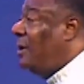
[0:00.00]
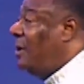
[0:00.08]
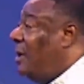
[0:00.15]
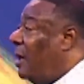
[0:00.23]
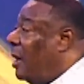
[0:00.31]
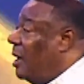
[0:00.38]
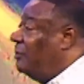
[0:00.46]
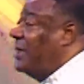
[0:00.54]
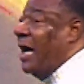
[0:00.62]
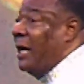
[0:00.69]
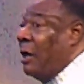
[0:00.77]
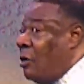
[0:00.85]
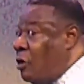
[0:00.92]
of death.
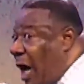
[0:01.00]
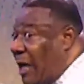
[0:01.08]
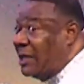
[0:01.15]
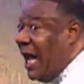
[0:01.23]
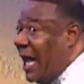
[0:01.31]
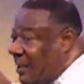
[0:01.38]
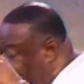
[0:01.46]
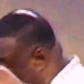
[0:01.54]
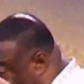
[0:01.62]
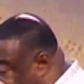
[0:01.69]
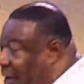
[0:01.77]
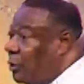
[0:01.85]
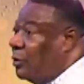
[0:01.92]
Not death,
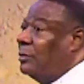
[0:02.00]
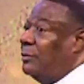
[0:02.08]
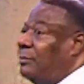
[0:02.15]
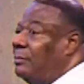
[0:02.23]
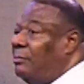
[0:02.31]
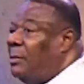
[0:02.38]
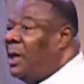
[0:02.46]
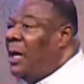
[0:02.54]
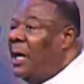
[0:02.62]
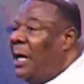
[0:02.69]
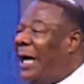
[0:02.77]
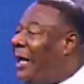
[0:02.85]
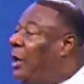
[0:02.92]
shadow.
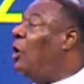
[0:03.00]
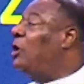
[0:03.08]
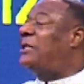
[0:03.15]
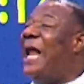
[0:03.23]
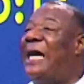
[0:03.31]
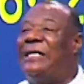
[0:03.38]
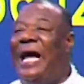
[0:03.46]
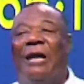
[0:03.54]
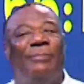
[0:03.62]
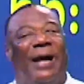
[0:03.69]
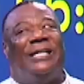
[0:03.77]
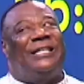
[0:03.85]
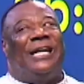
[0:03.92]
It looks like death, but
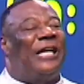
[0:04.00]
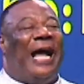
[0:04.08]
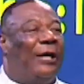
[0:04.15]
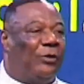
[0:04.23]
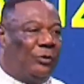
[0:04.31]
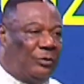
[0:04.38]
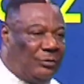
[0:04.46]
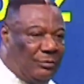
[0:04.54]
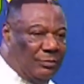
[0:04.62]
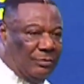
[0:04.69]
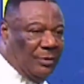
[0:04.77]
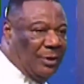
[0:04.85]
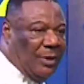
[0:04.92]
it's a shadow.
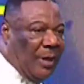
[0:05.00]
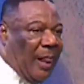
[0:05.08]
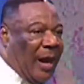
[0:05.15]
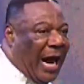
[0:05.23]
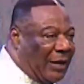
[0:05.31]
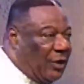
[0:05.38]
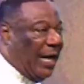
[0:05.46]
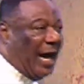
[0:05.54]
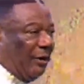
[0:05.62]
Are you hearing me,